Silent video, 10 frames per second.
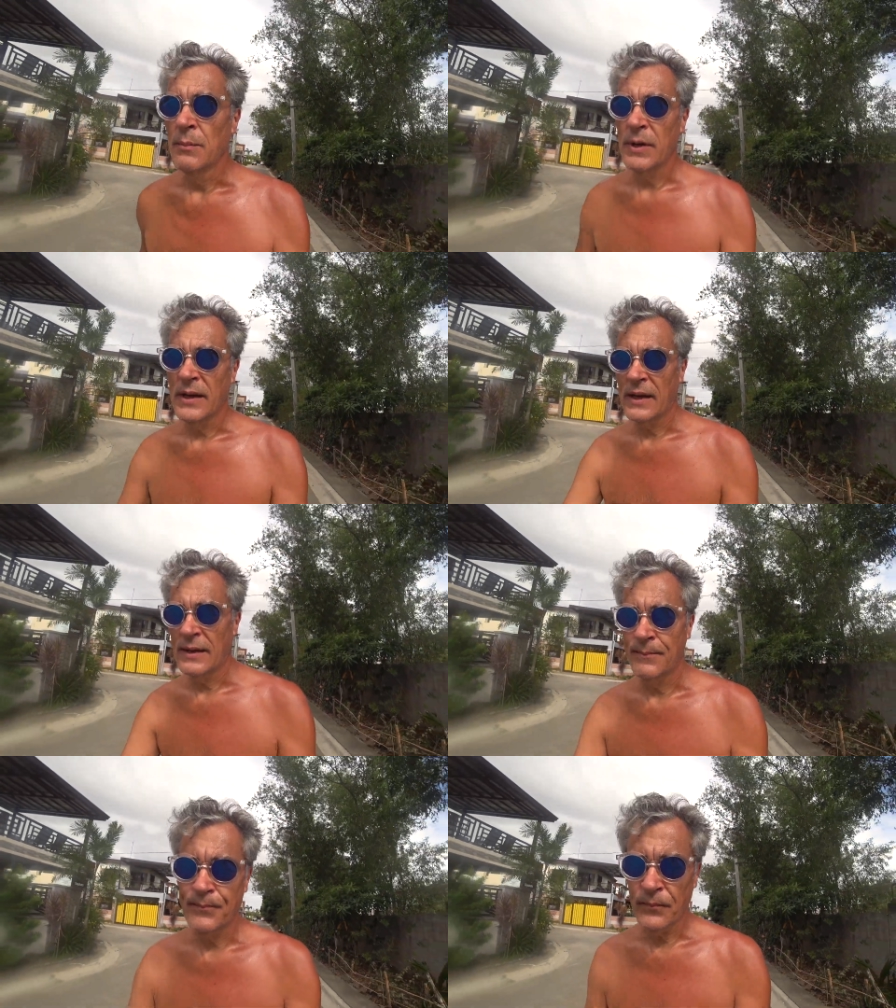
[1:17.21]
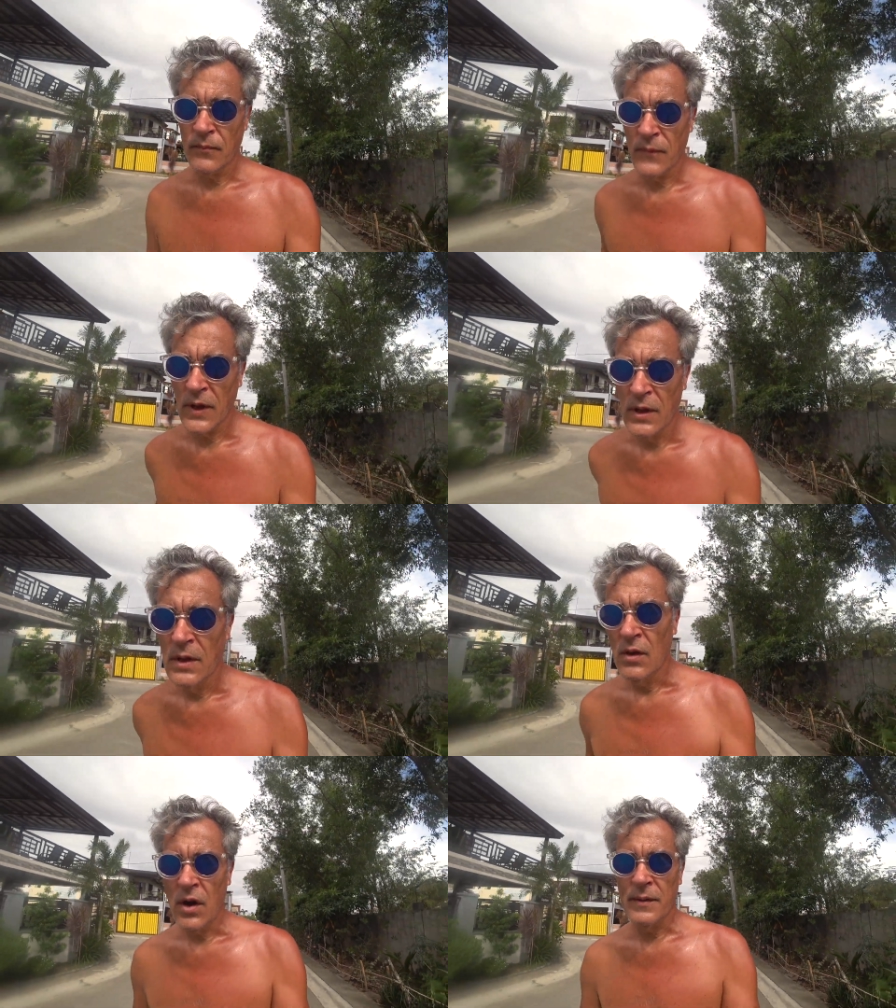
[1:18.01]
But um,
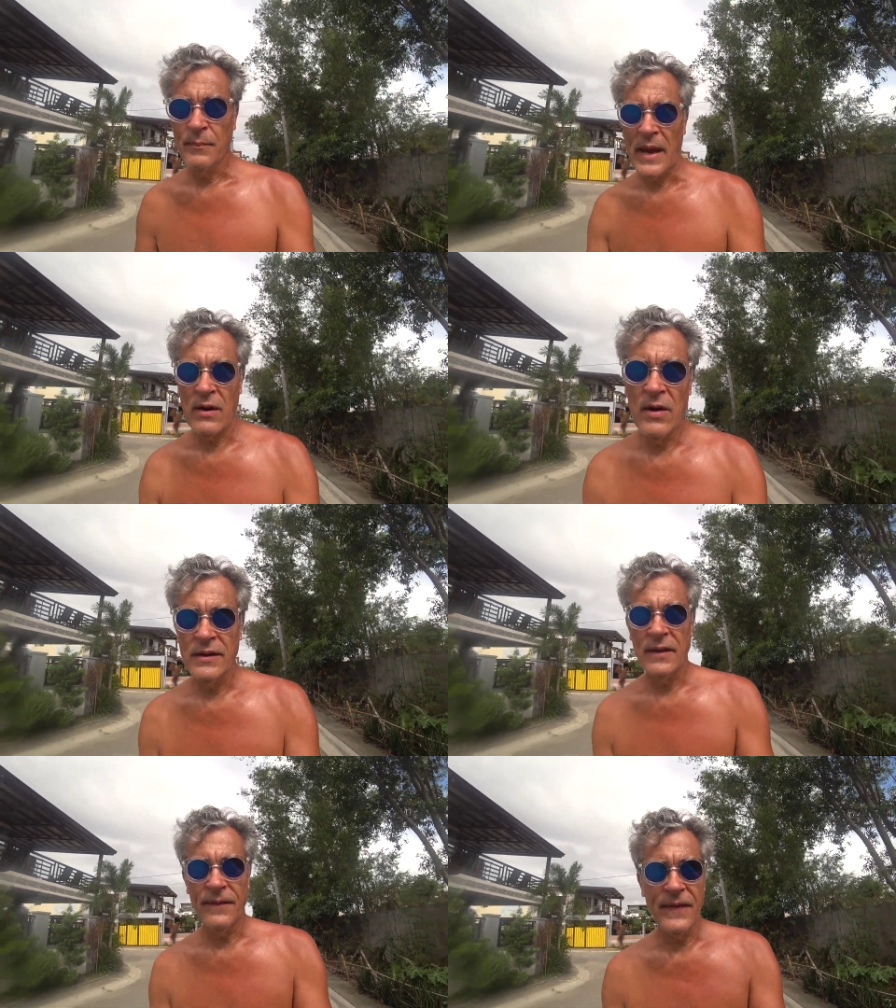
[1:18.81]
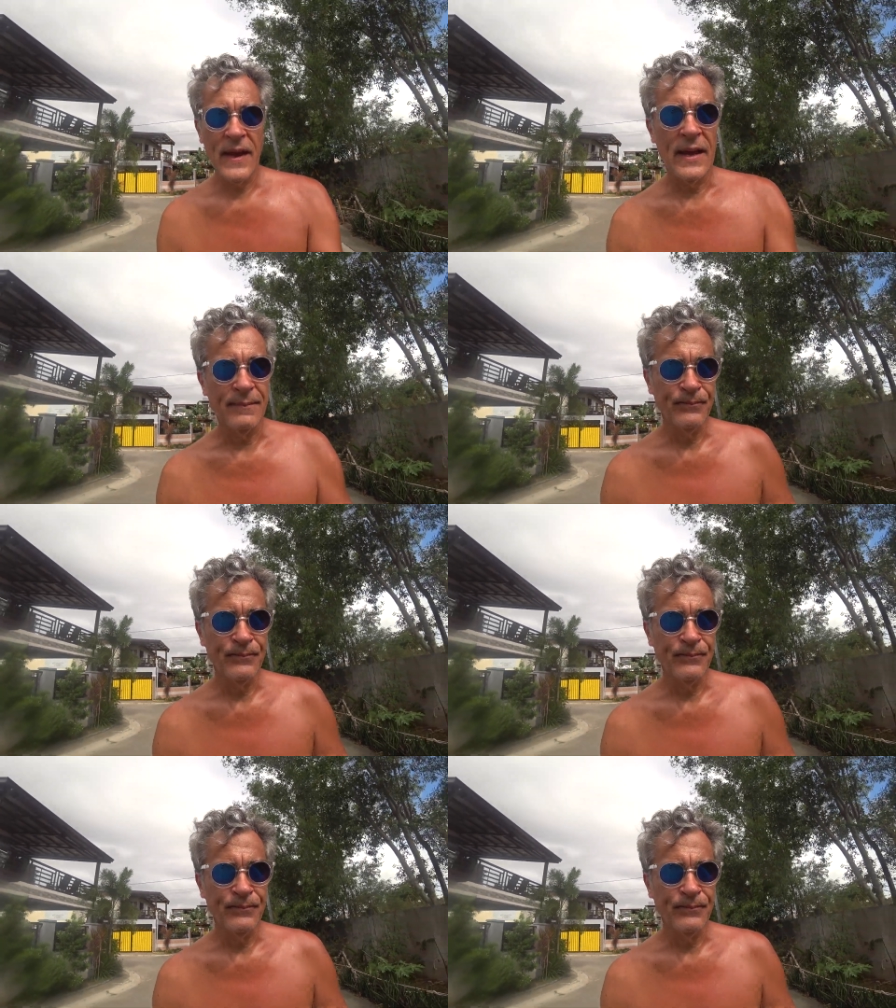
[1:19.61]
on back onto the fan.